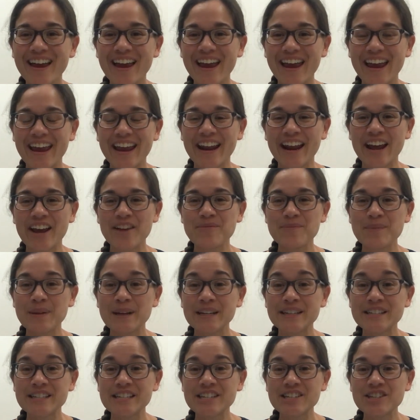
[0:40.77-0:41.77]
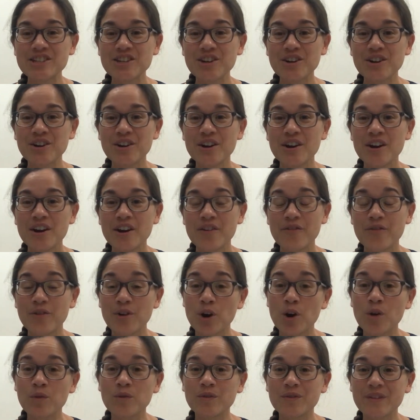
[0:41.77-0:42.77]
and I've been a teacher for
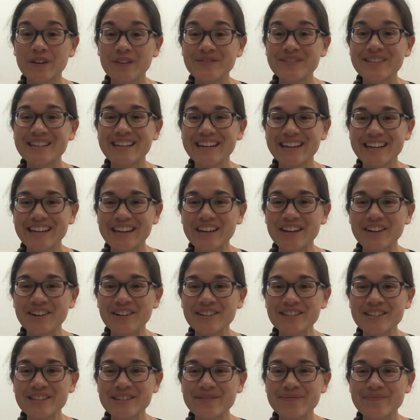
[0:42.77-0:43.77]
over 15 years.